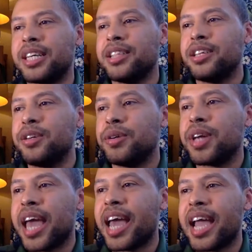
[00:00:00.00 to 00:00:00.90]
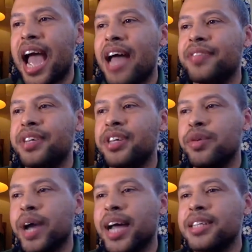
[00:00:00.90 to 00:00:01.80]
in the UK and the
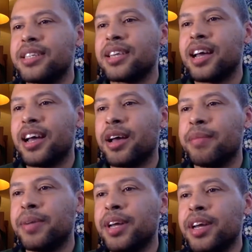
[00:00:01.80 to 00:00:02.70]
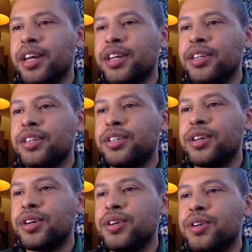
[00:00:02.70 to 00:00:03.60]
US. Do
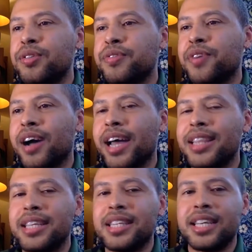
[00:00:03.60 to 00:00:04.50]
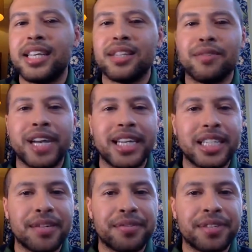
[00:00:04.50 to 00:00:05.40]
you find the scenes are really
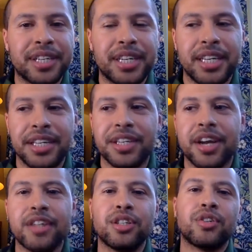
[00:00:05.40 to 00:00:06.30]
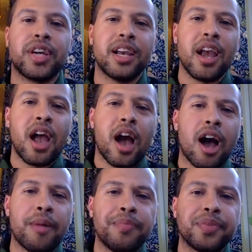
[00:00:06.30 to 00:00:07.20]
different in each country?
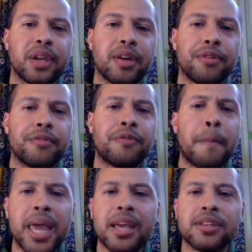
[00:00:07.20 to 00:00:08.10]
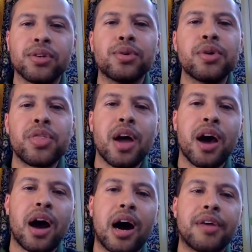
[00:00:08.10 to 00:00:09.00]
For me as an
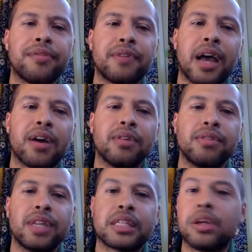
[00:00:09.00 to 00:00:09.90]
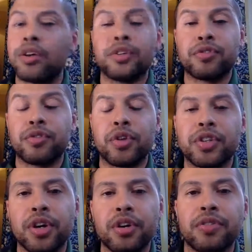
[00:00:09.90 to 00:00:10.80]
author, I found there's lots of
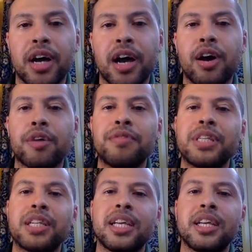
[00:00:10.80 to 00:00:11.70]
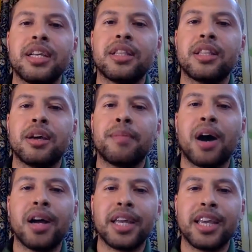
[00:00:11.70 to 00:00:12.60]
crossover. Obviously, the
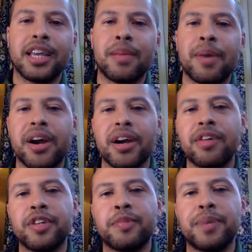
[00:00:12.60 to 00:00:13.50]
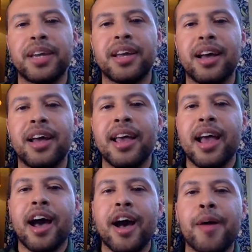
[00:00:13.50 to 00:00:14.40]
market in America is bigger.
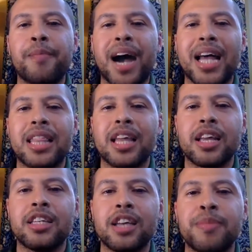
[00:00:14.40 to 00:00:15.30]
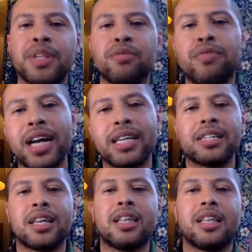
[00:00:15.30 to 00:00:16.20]
But I think in terms of the writers,
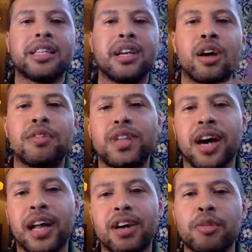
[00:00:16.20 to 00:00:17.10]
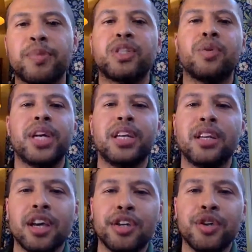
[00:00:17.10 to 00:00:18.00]
I think there's a lot of dialogue between
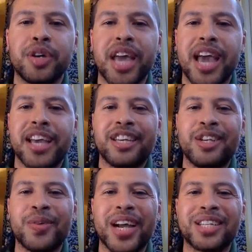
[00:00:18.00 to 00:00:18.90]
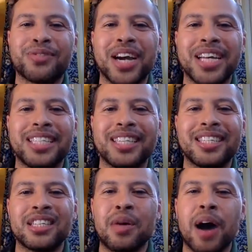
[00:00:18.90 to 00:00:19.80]
UK and US
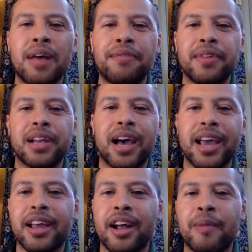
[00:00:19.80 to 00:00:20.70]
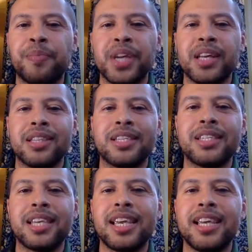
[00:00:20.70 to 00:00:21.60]
writers. So I felt like the
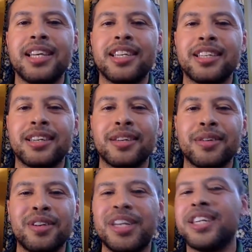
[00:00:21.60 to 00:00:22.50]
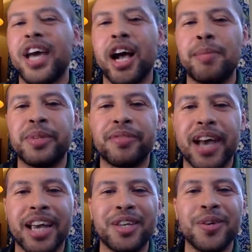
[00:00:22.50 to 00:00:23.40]
scene in terms of
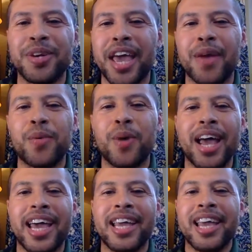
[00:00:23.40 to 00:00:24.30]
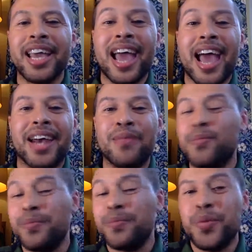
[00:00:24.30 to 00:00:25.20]
like UK YA and
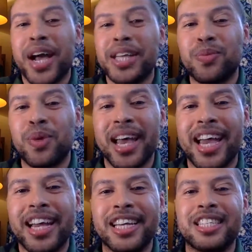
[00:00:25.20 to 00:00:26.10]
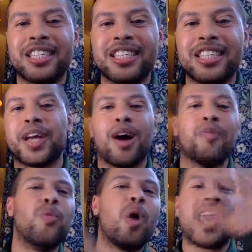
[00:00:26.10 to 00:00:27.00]
US YA has just
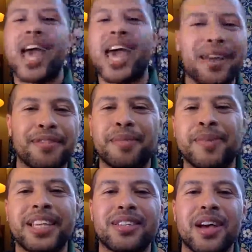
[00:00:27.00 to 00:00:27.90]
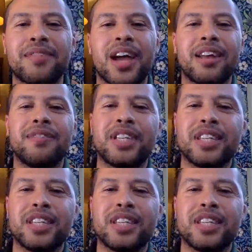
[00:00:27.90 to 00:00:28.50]
become YA for me. So I've kind of